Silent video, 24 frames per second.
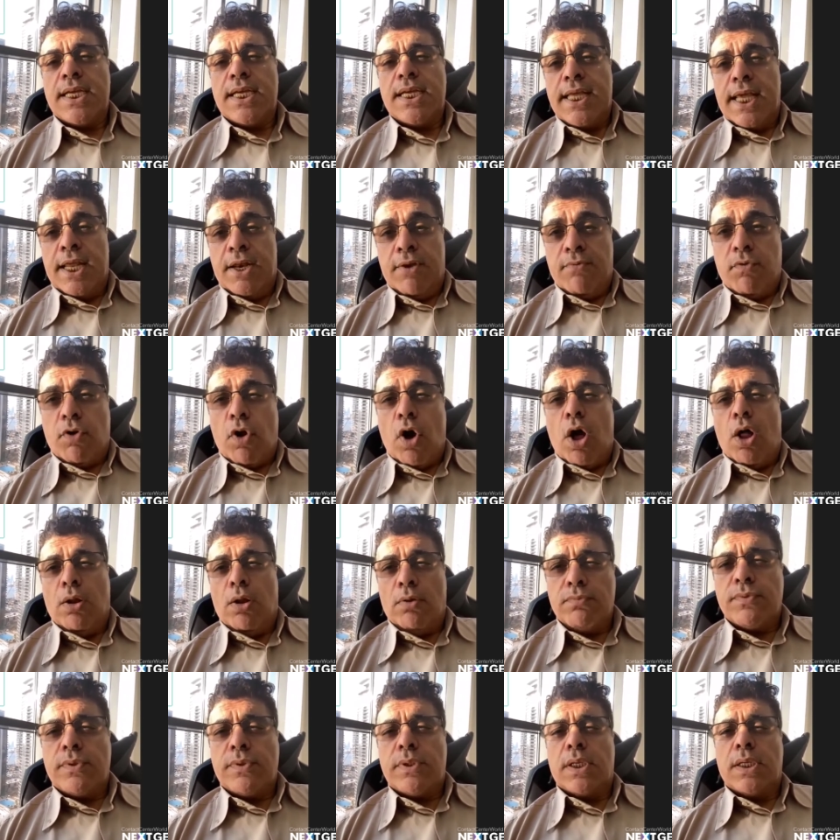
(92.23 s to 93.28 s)
it
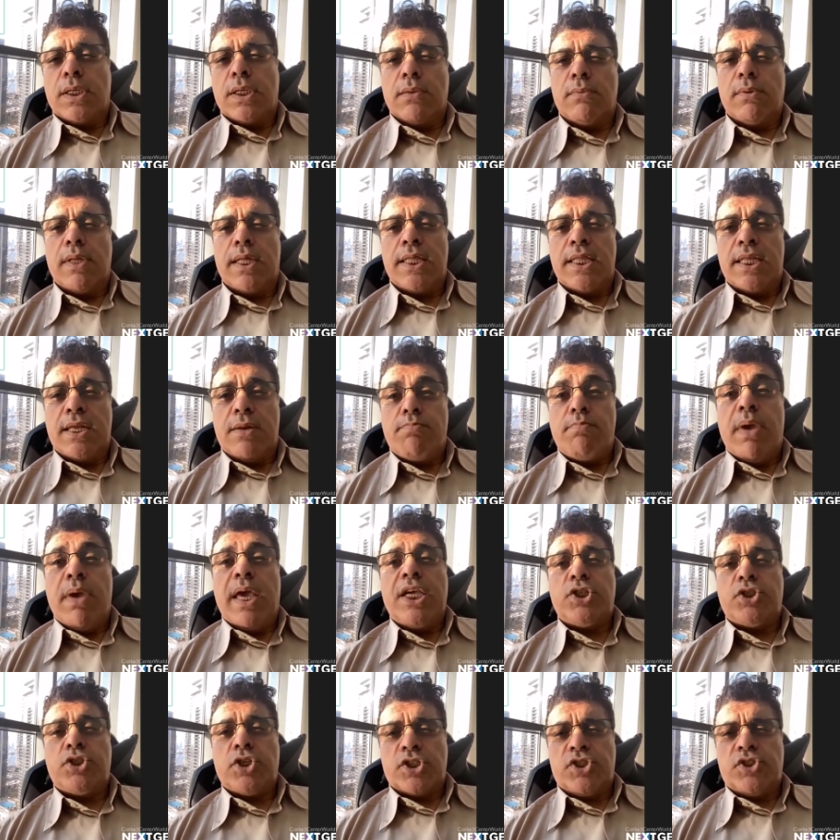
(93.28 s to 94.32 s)
evolved, and
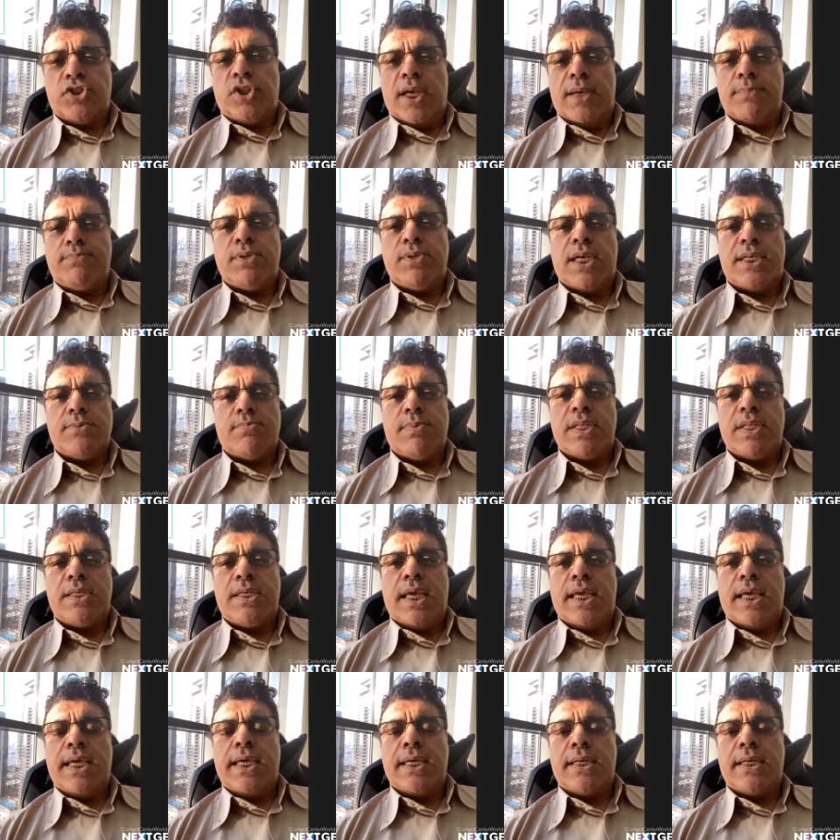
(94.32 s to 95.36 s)
then major steps
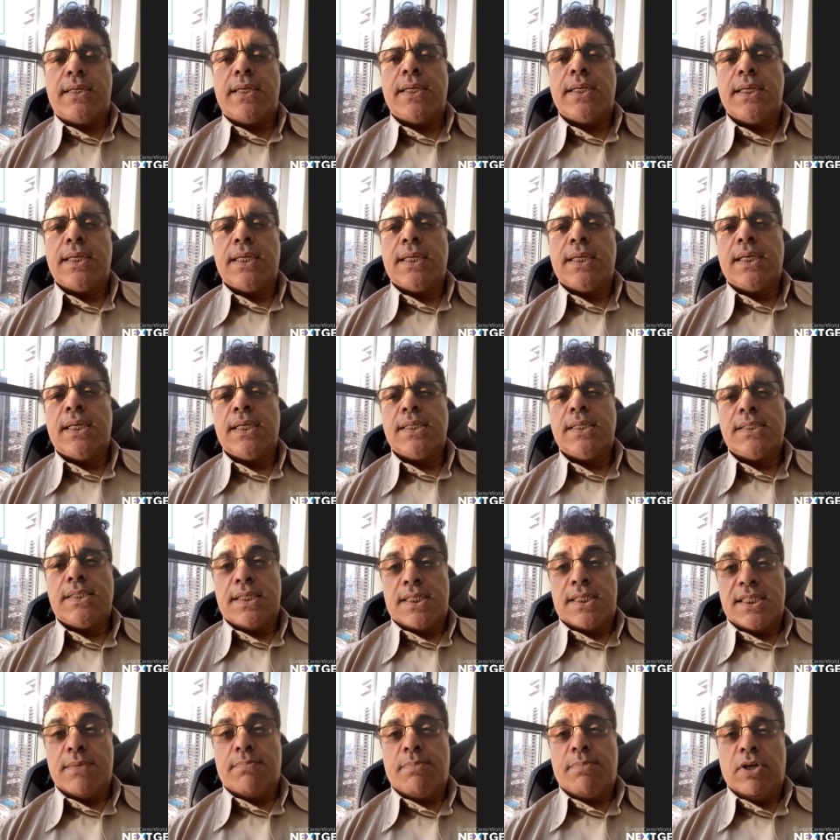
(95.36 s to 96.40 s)
has been taken
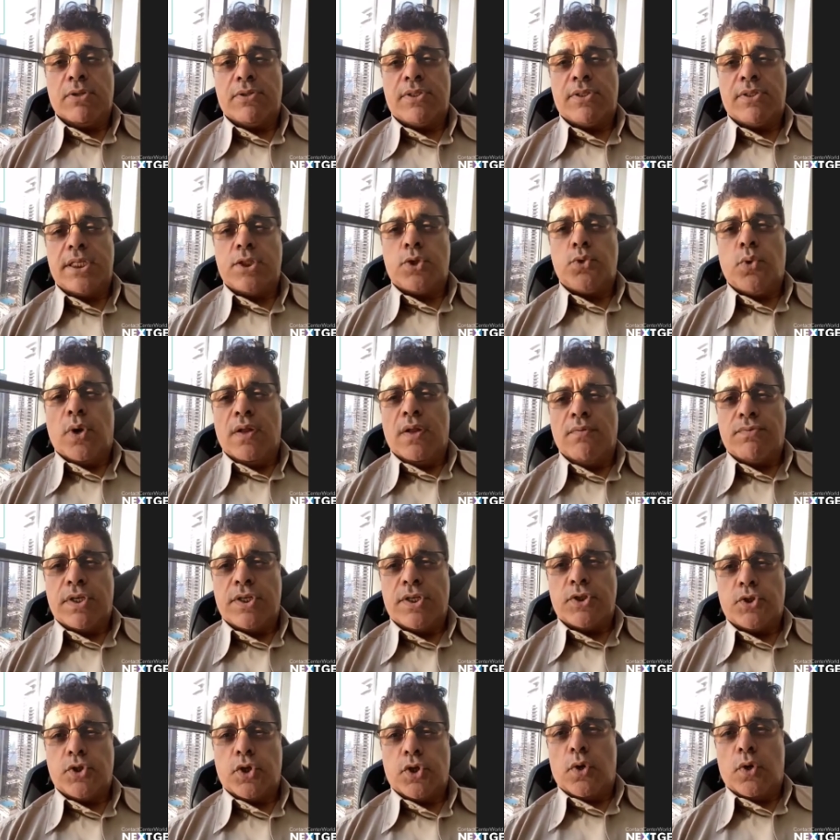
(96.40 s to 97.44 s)
since about 10,
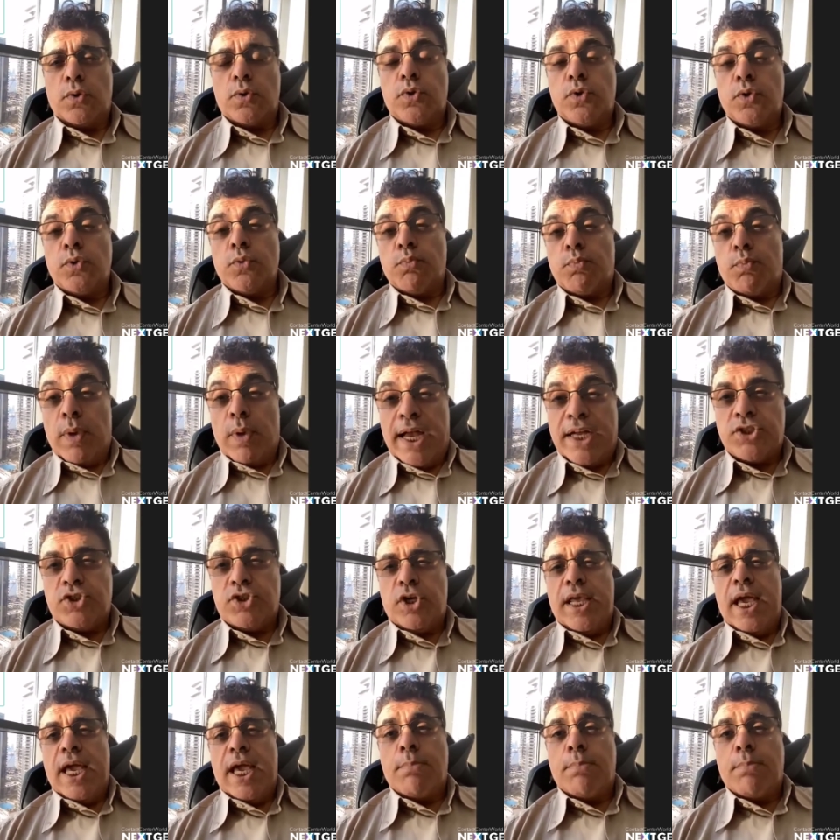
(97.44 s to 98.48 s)
12 years ago to
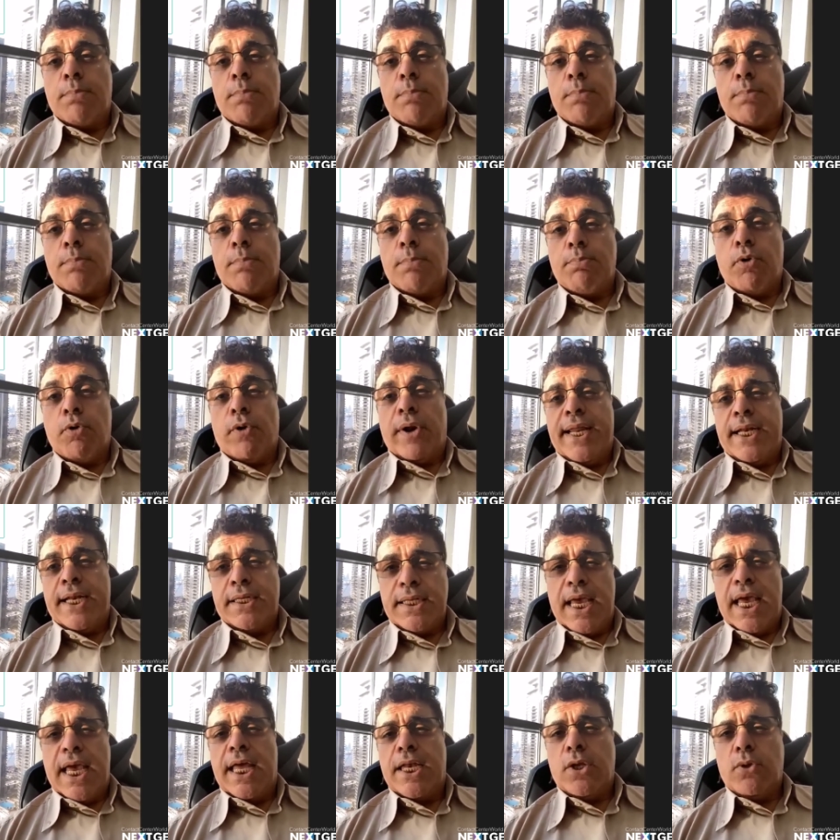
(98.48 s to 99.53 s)
actually
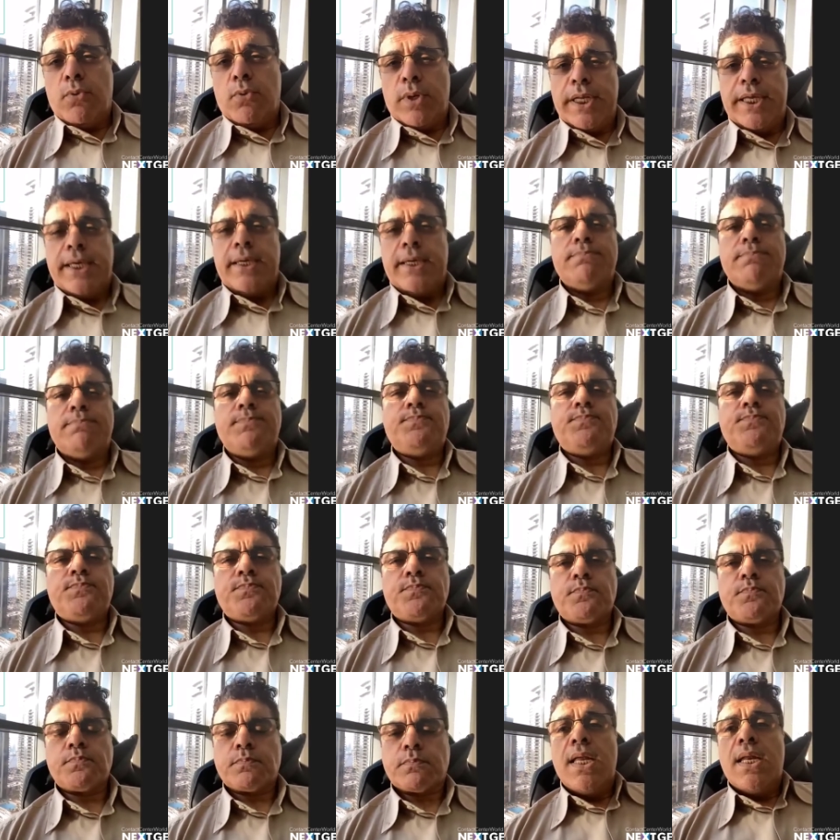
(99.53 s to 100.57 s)
upgrade it annually.
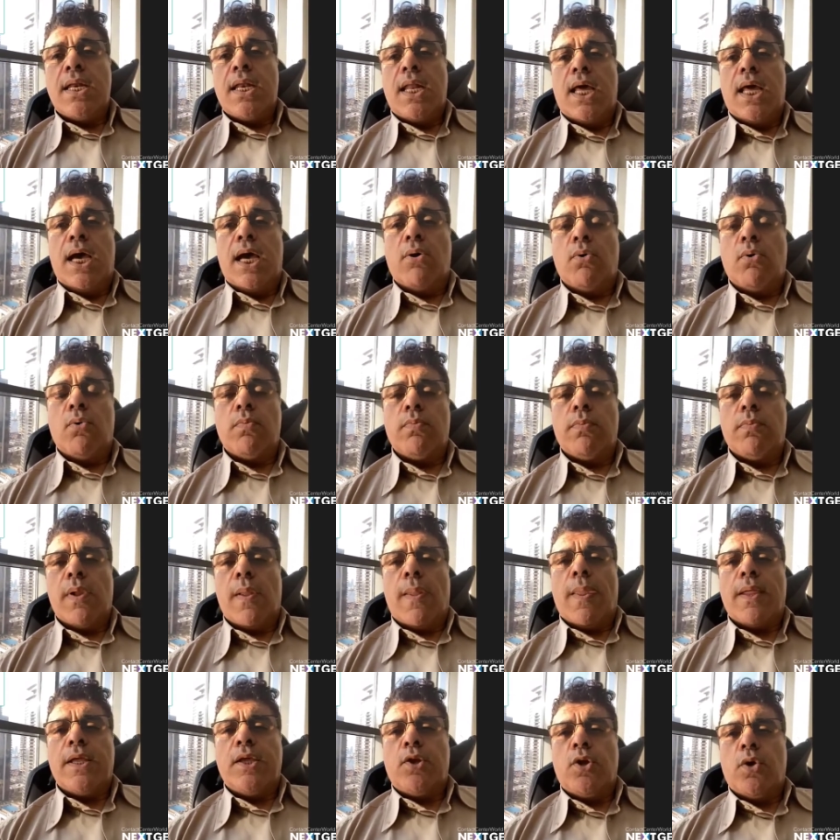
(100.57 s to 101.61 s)
Now,
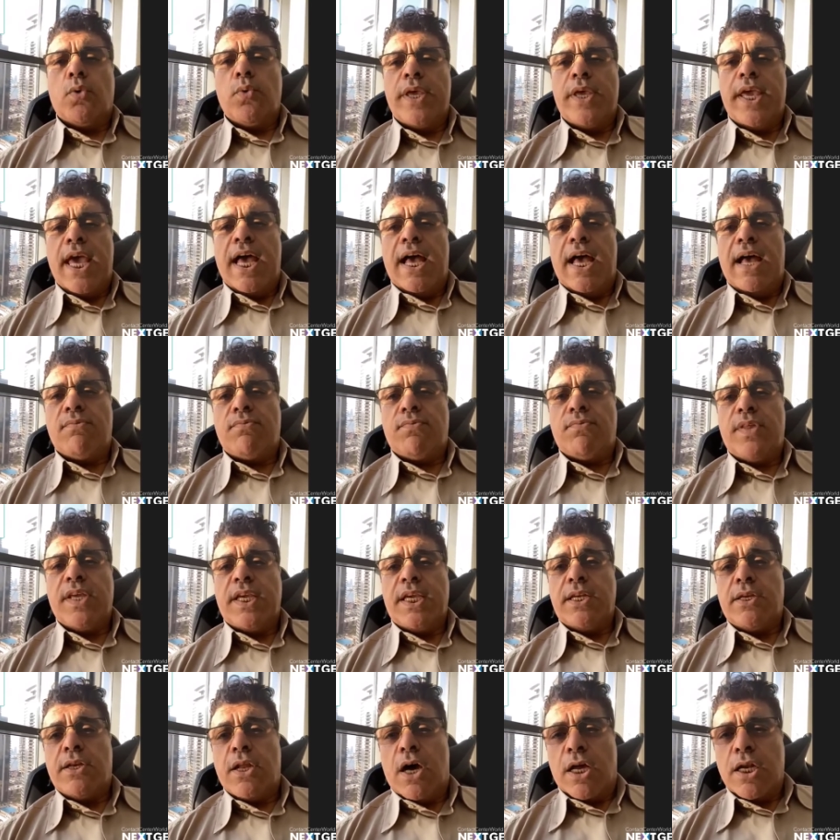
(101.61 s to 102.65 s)
you know, we have
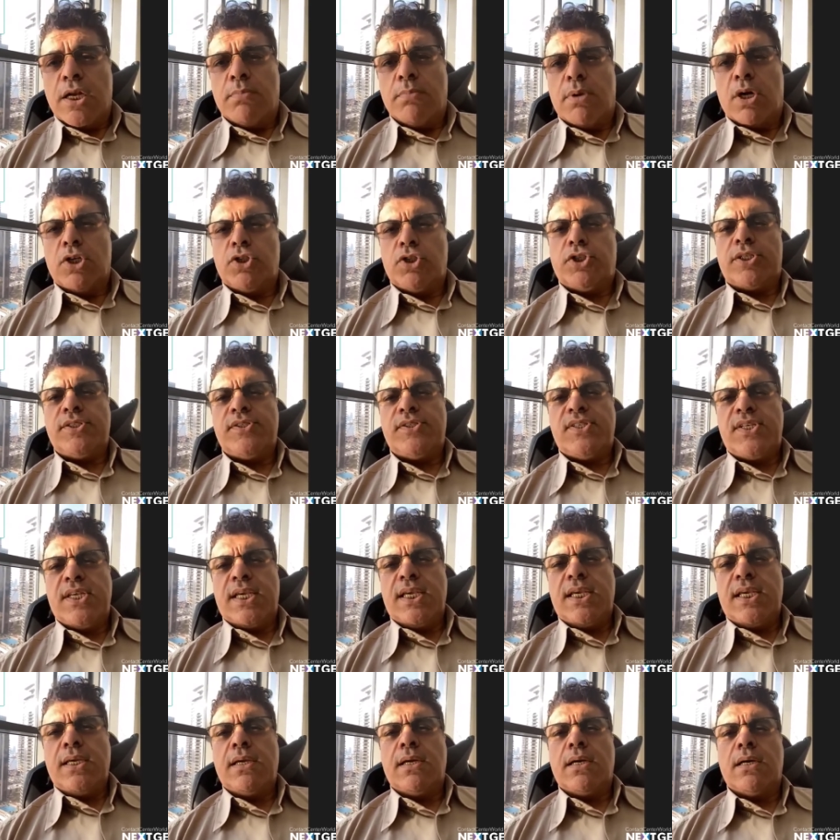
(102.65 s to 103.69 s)
the non-emergency